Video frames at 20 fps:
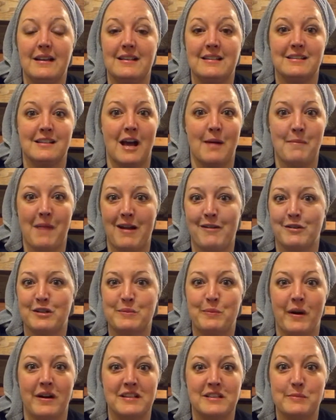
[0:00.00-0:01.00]
it's not my
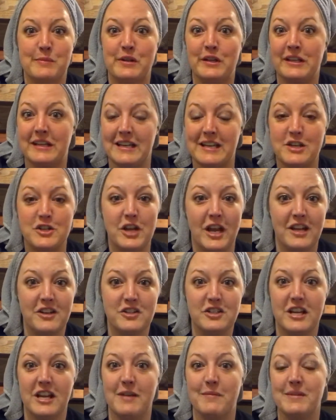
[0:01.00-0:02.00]
responsibility to
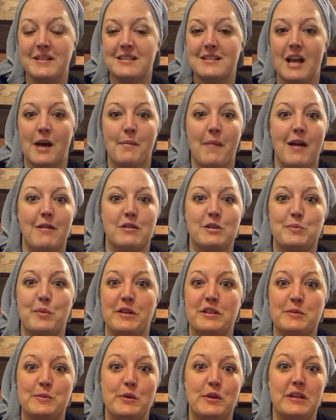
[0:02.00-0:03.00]
change him. It's not my
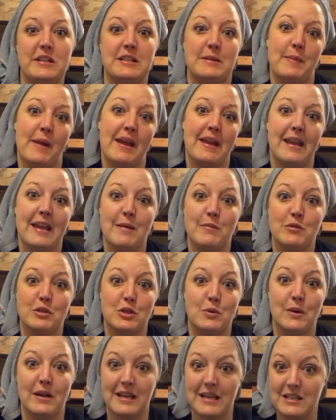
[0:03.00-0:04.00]
responsibility to make him
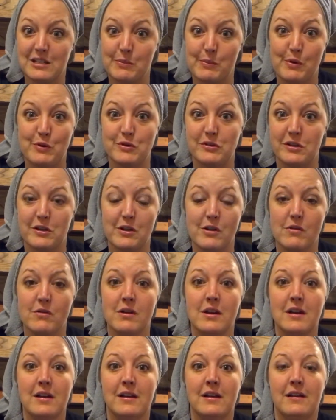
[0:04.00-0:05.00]
do what he's supposed to do.
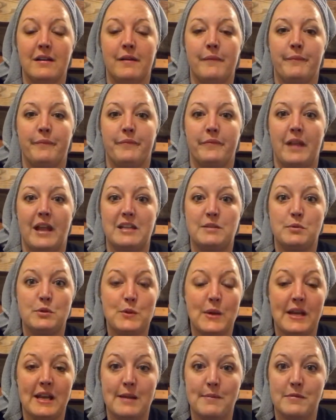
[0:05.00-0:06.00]
That's
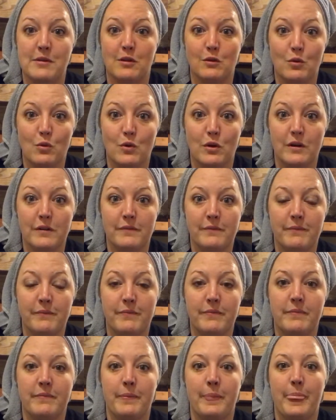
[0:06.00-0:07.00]
between him and the Lord.
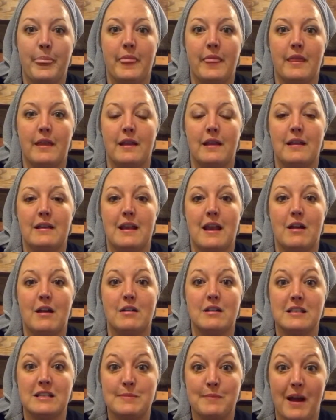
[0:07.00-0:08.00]
Now
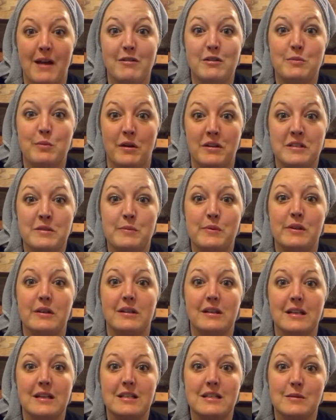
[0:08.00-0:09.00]
it is my
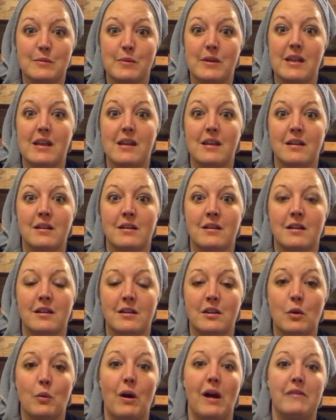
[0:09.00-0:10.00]
responsibility to be
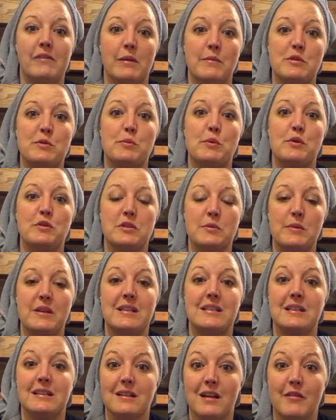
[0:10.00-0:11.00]
the wife I'm supposed to be,
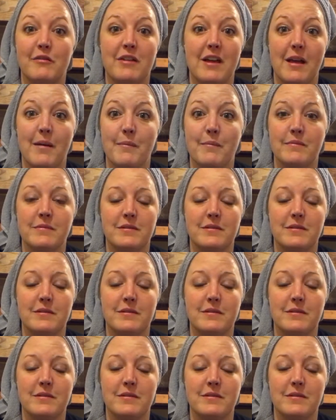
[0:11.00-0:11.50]
to love him,